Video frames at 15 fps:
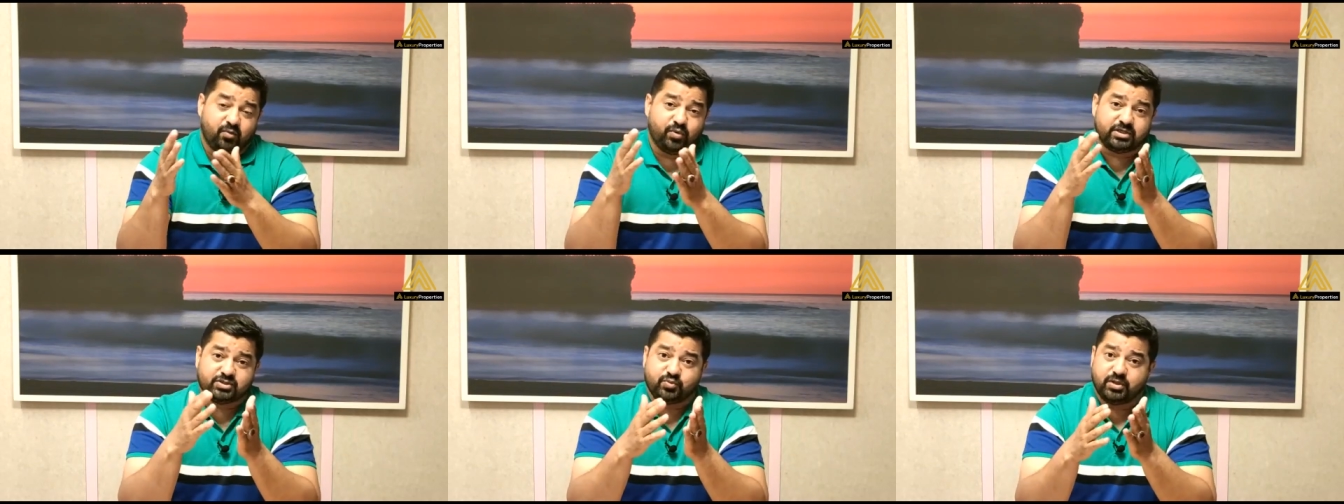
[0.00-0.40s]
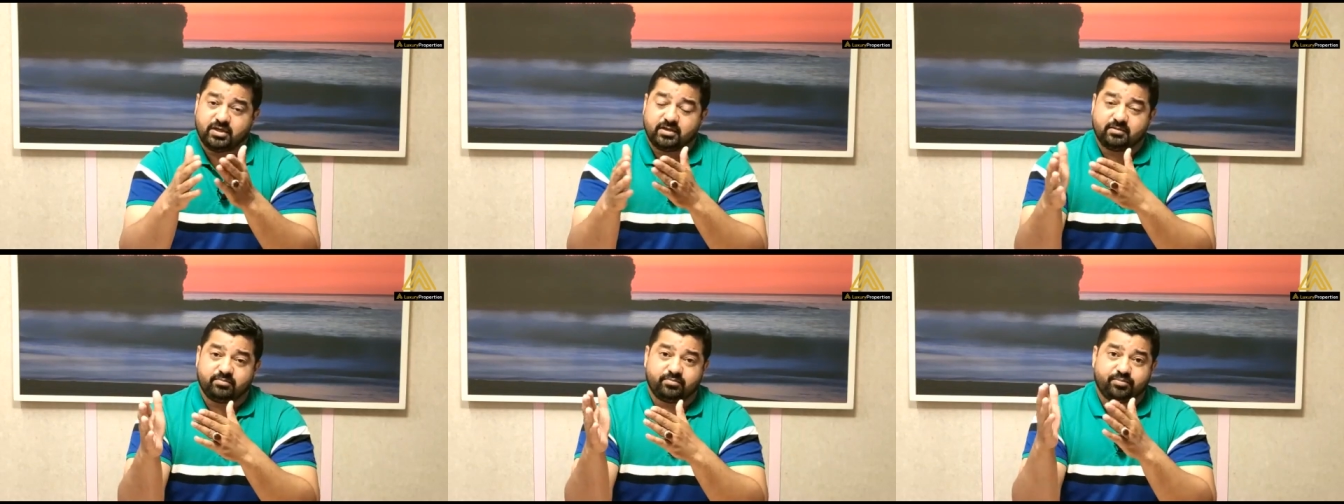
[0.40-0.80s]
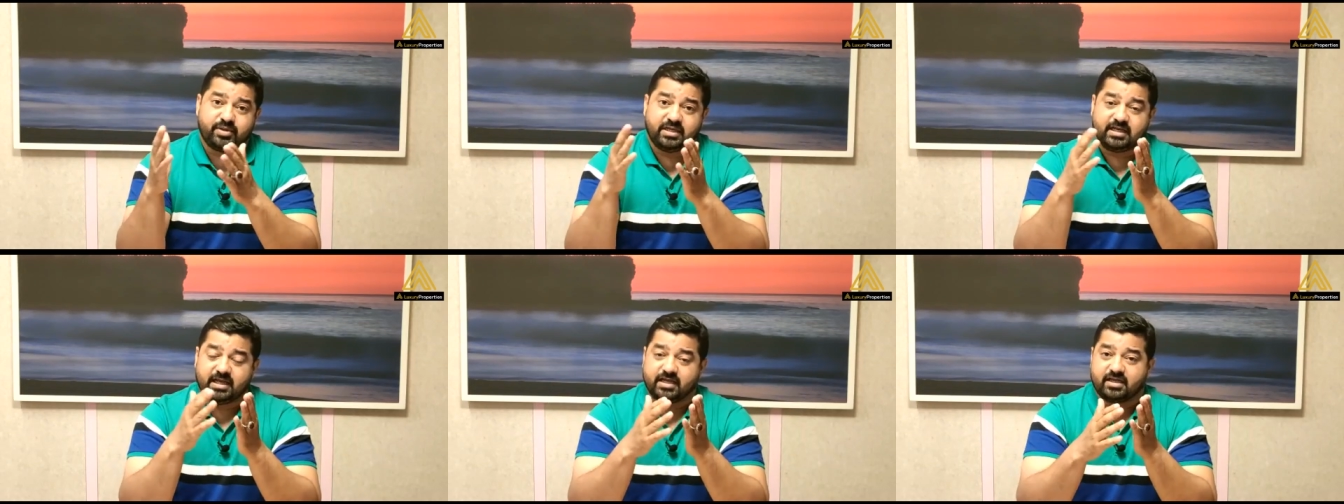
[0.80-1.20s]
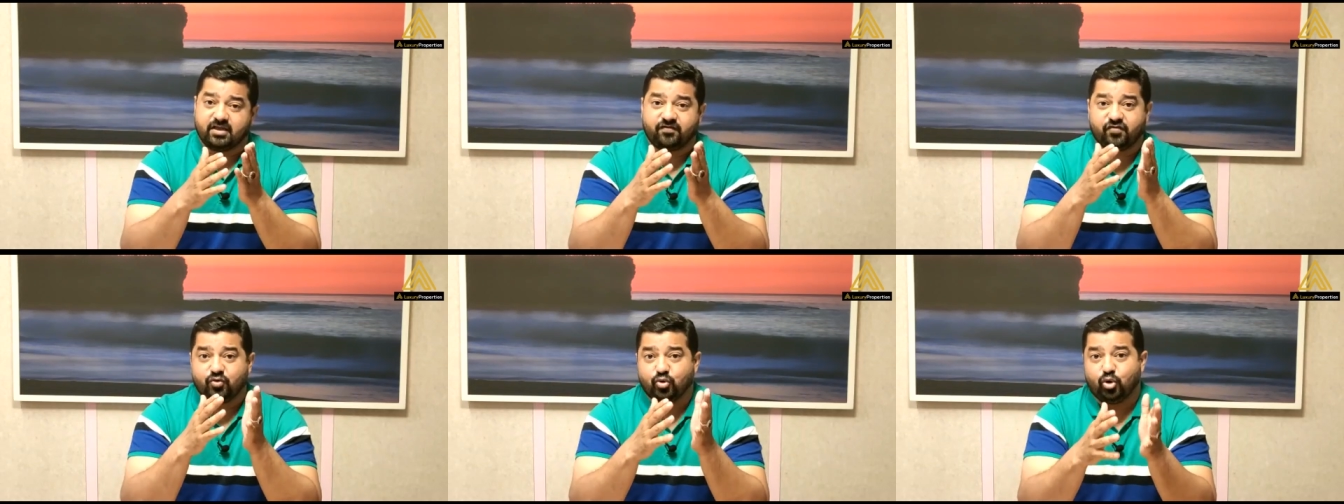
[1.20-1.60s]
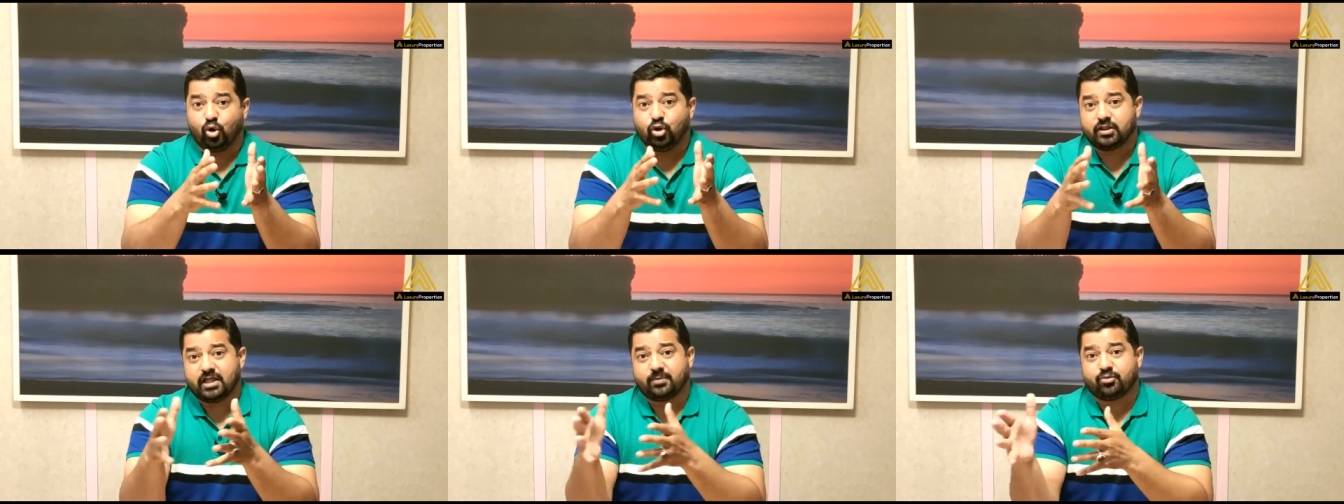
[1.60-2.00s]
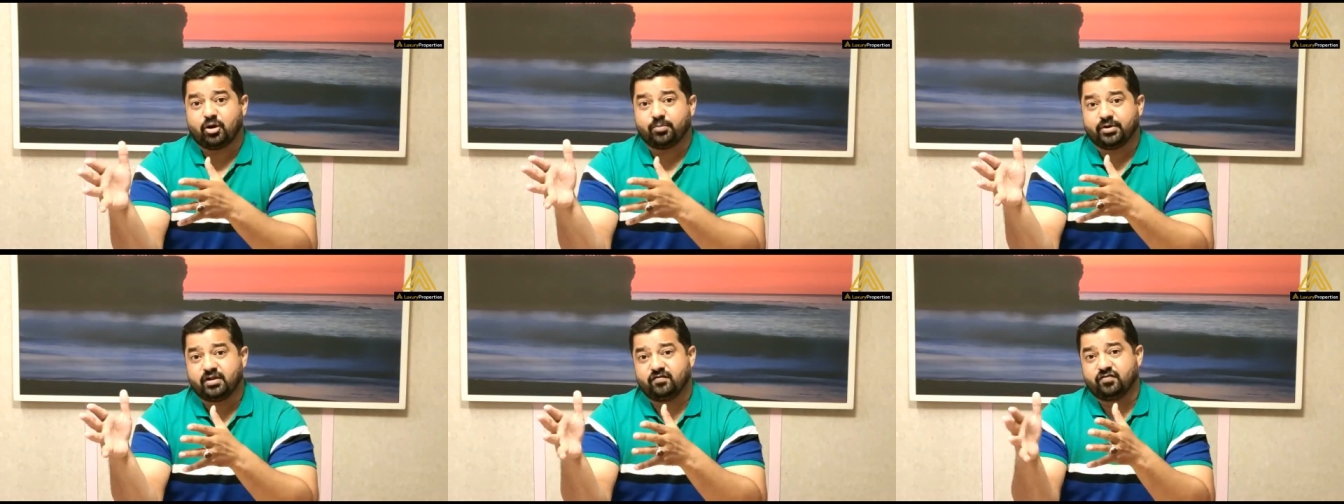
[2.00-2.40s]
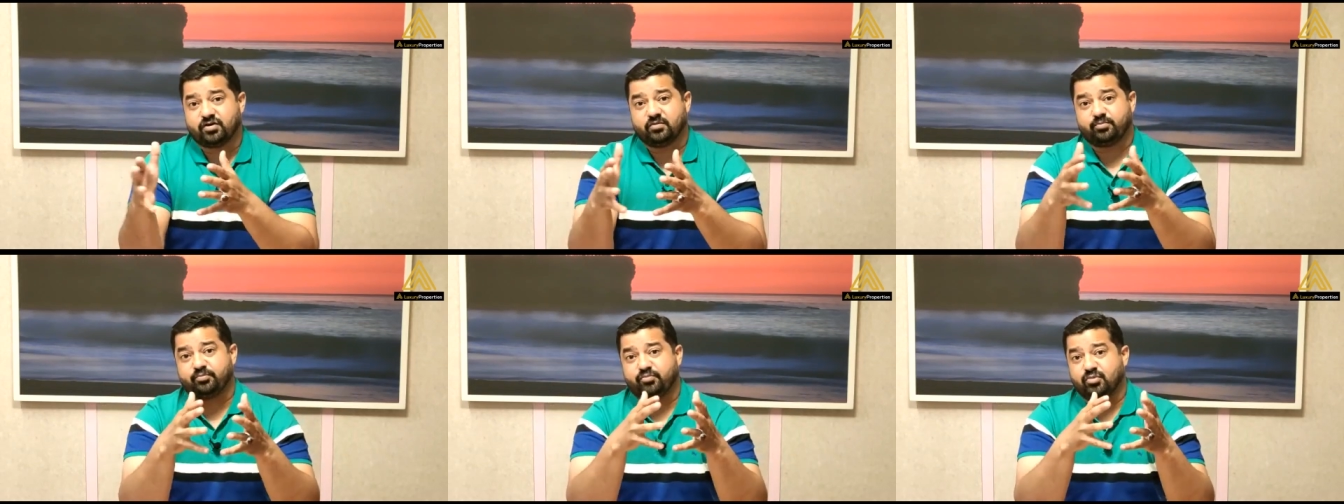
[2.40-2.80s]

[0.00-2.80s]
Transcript: which will be like, if you hold that property for a